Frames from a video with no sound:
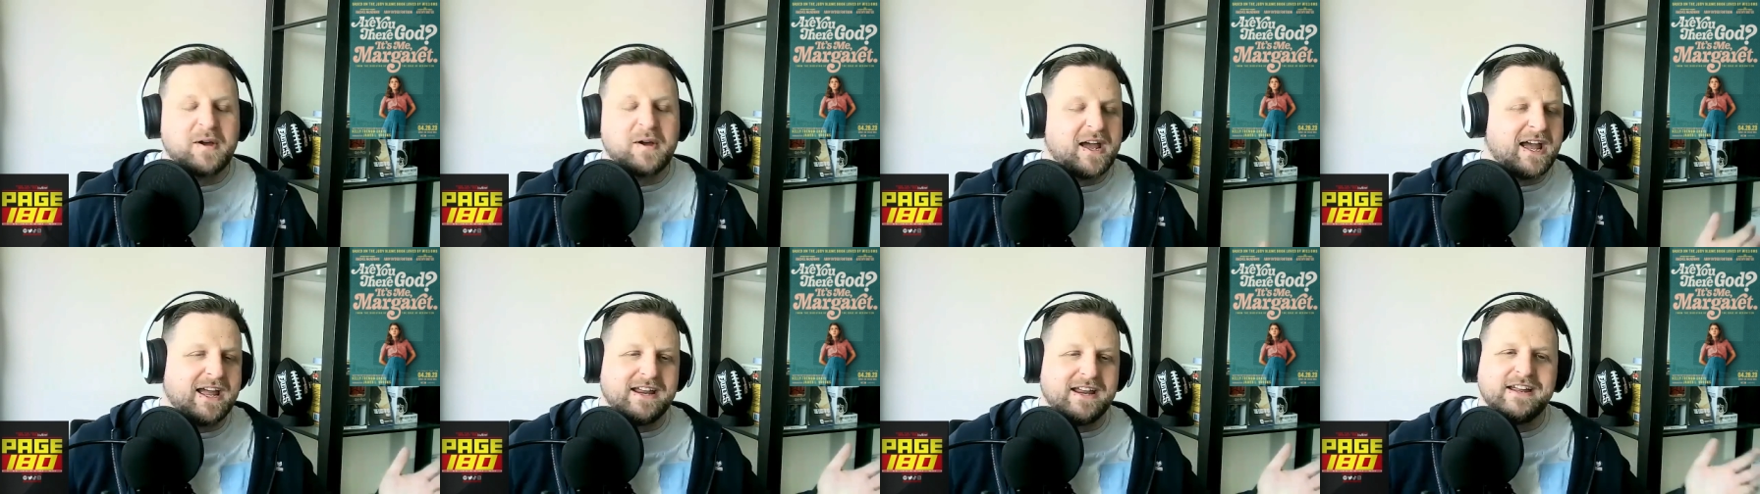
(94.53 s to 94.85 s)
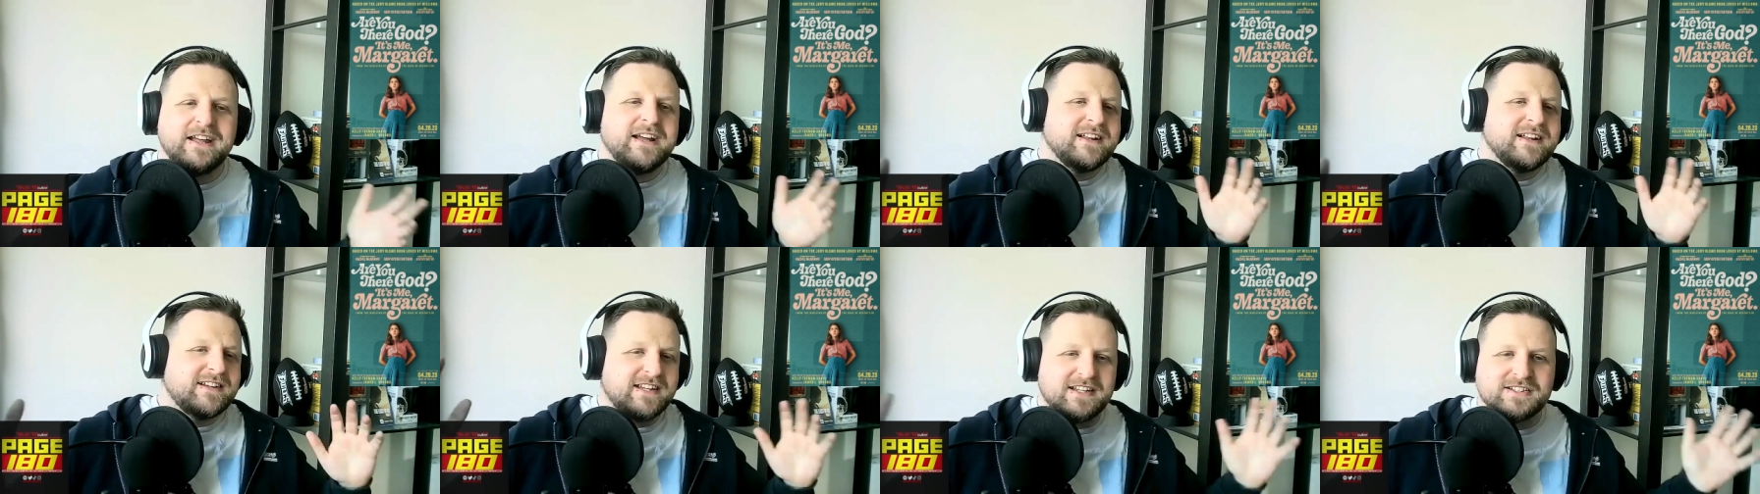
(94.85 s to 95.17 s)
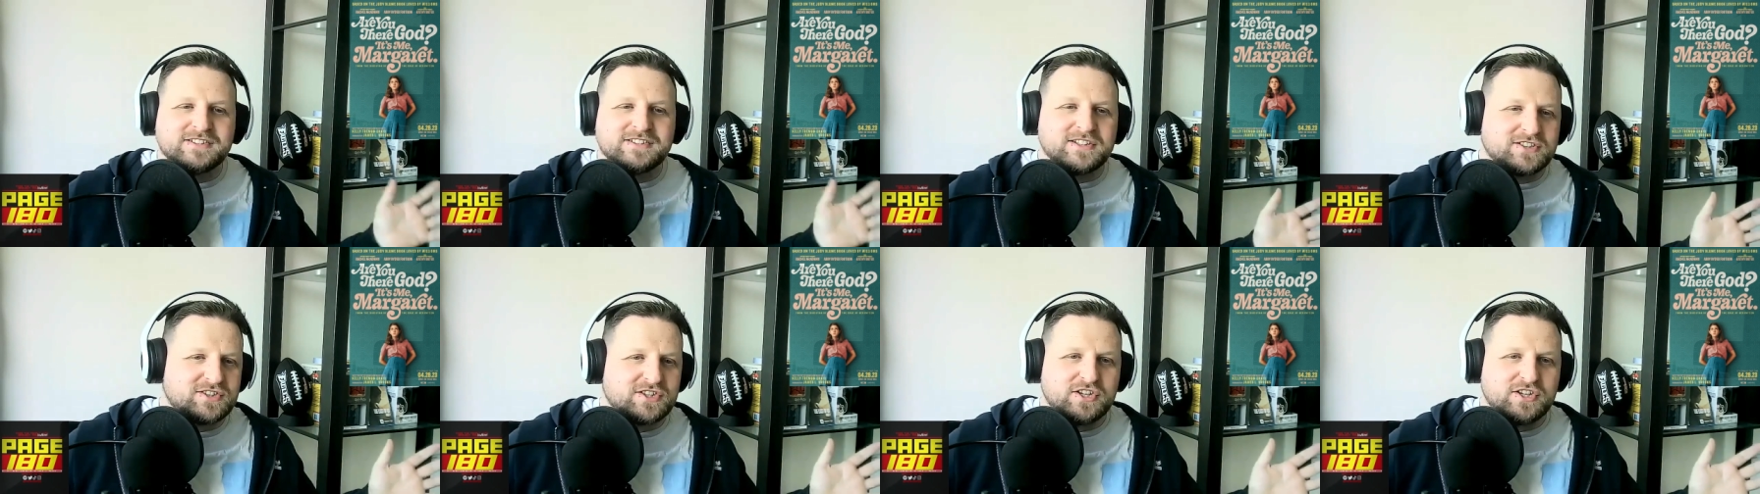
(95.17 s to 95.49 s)
But hey,
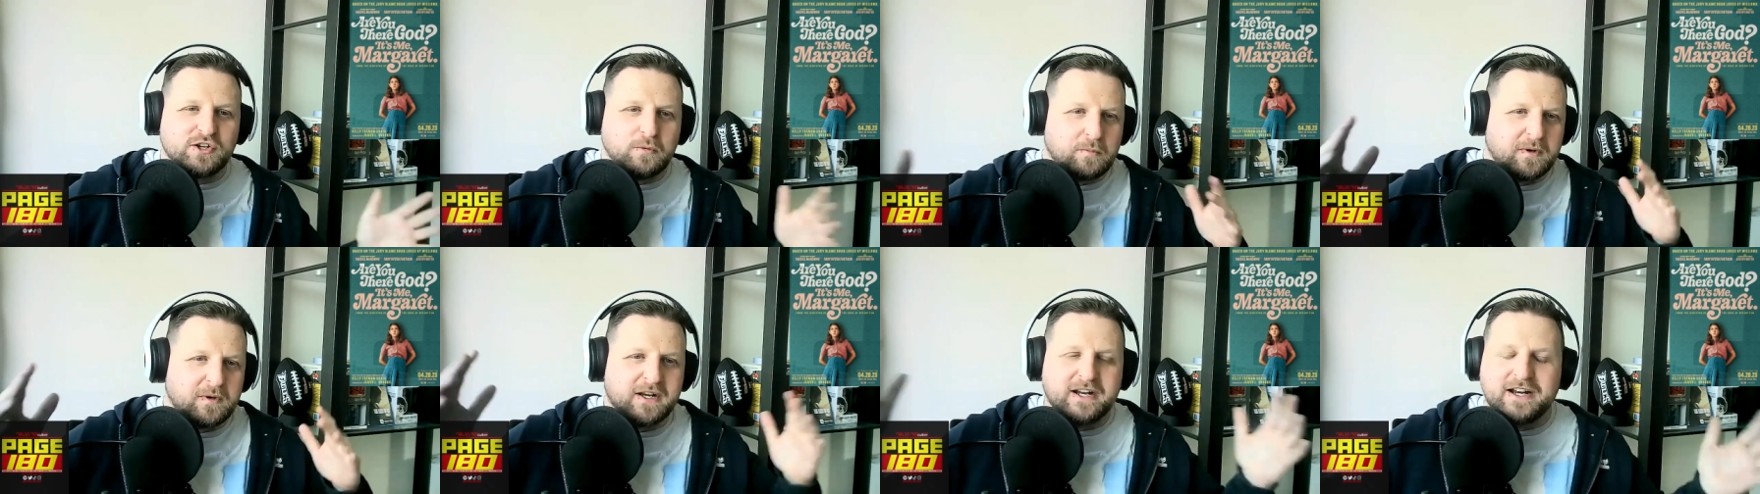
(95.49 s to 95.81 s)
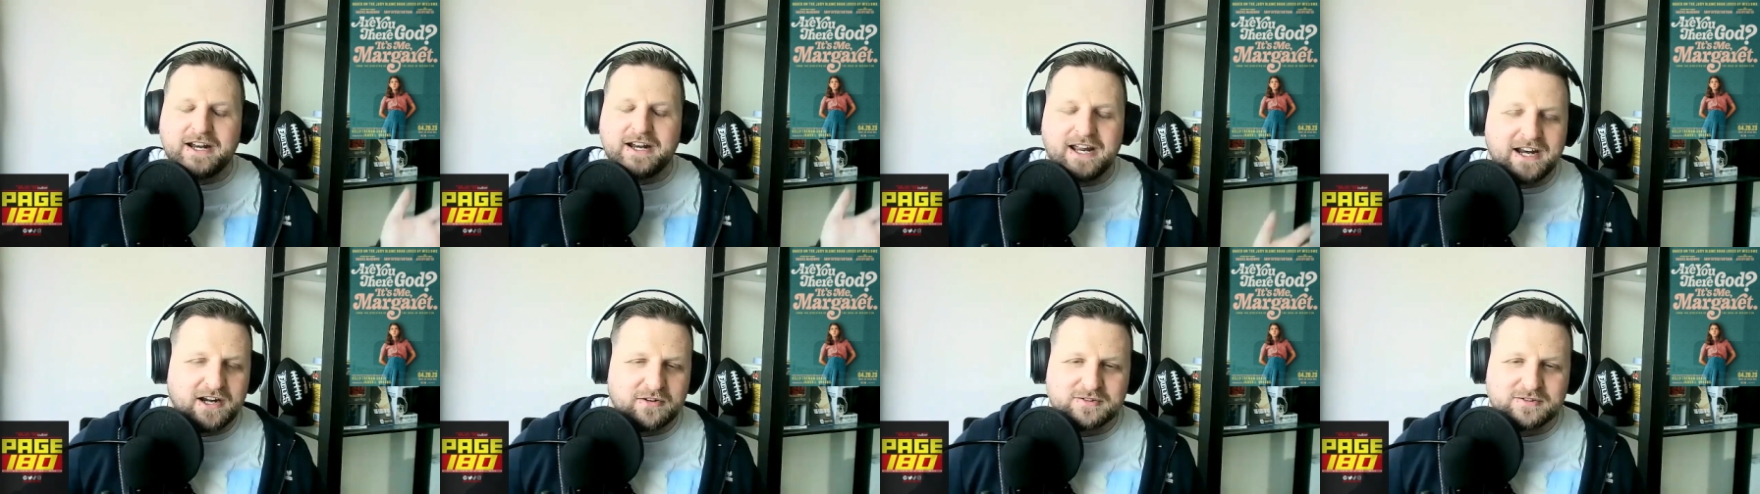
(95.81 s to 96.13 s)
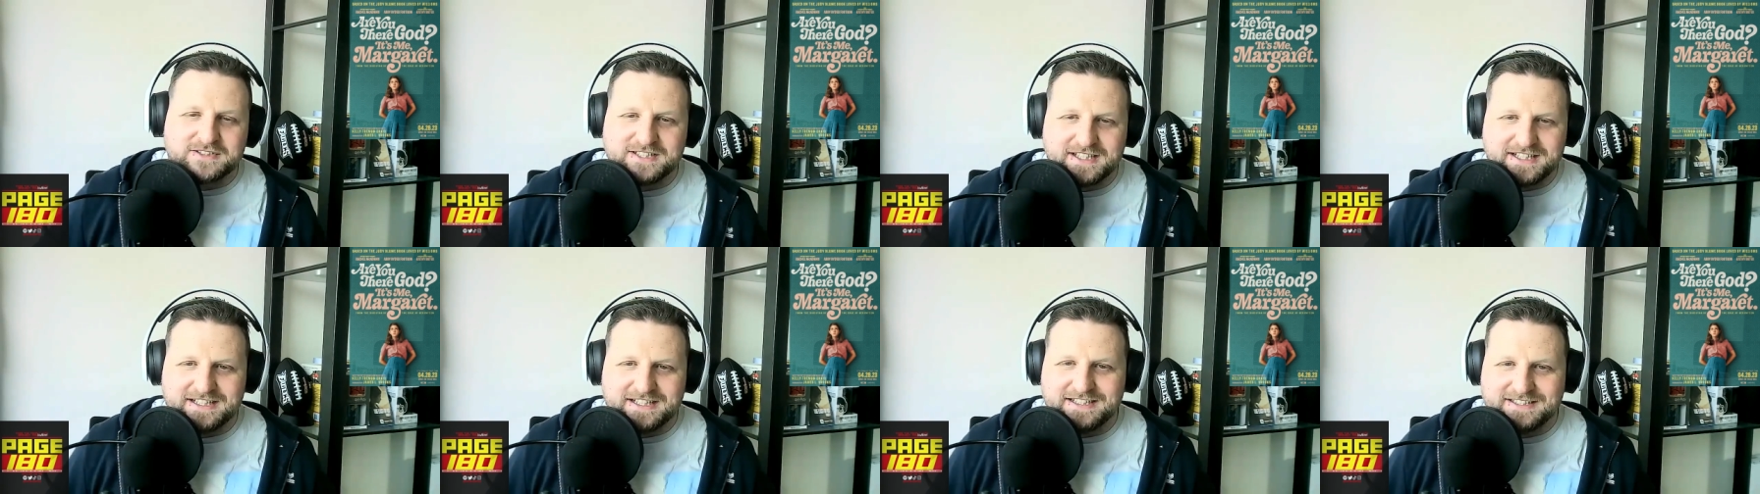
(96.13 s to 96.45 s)
teens are stupid and they
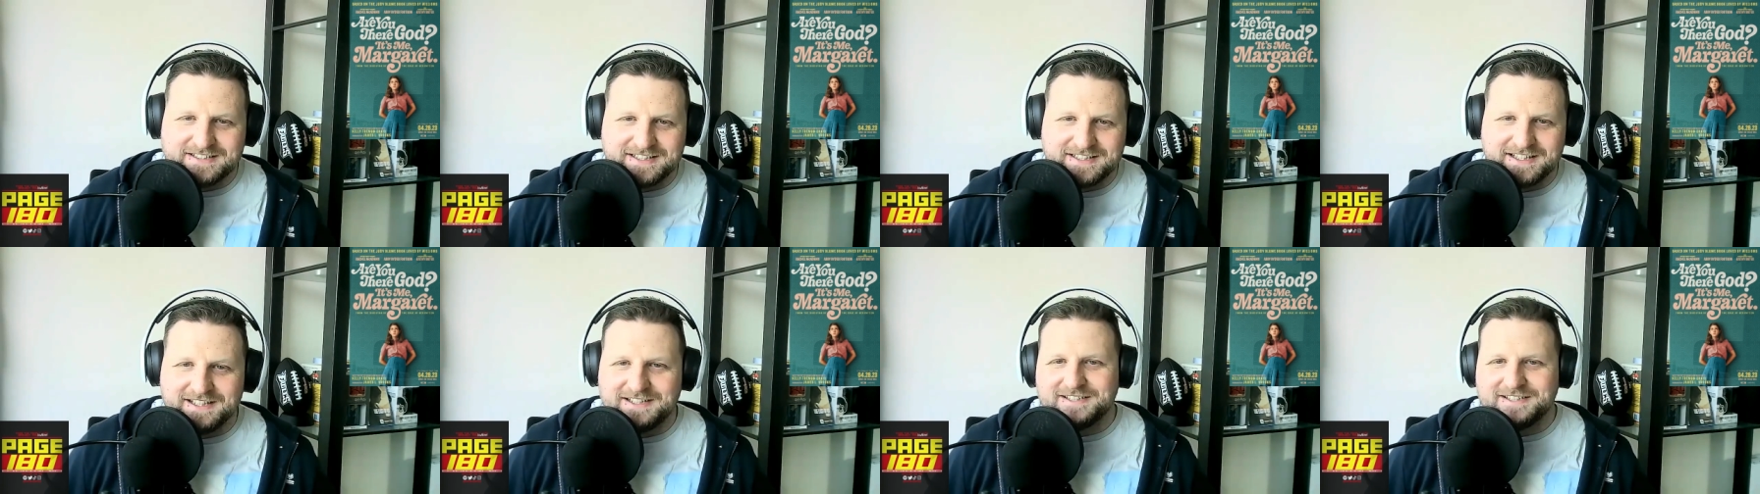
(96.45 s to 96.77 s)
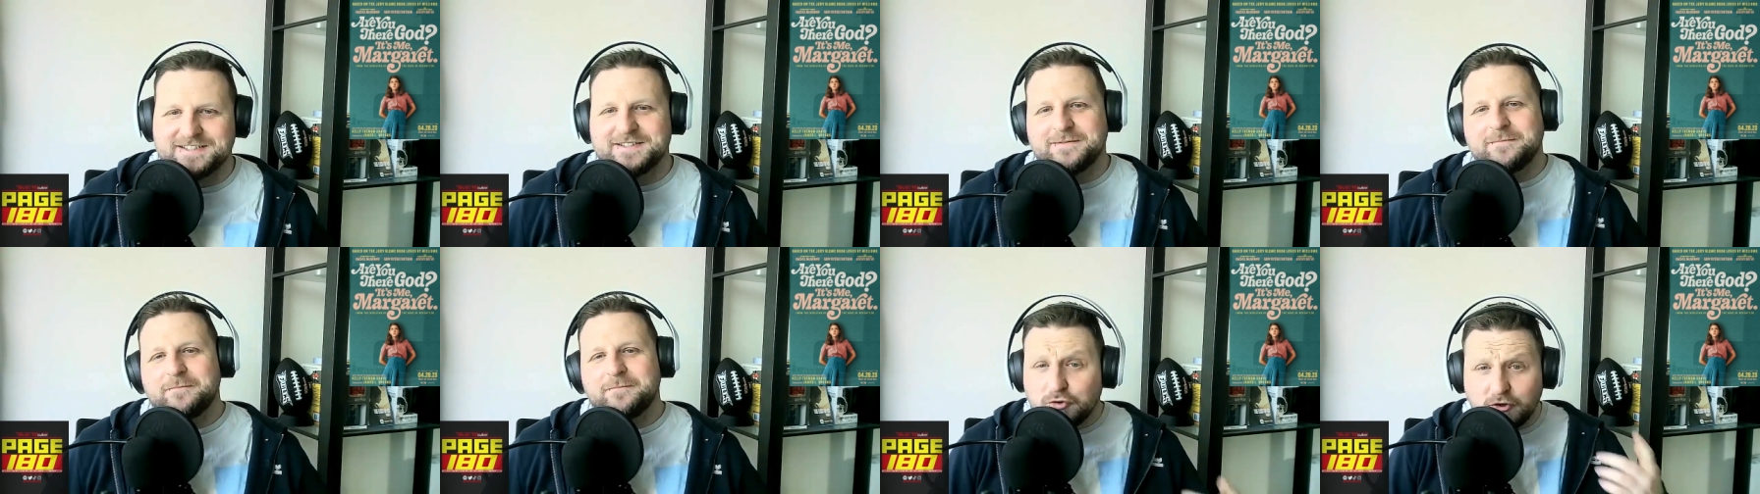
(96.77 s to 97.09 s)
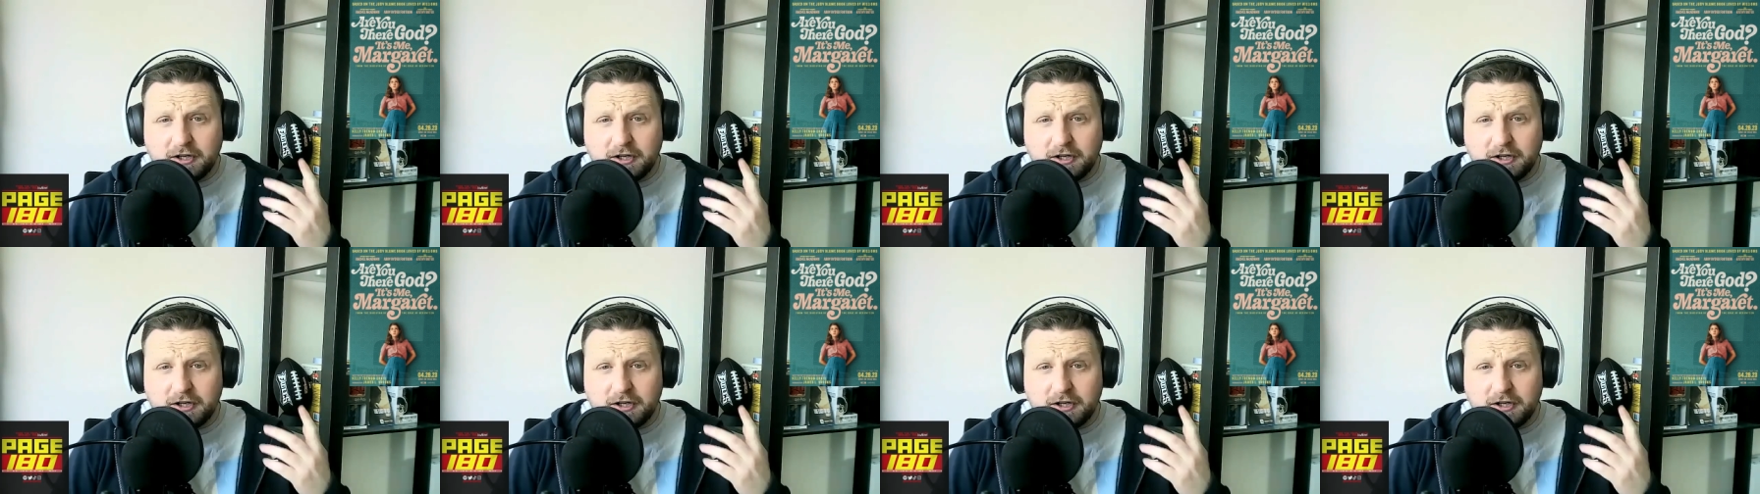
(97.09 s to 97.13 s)
don't see these things.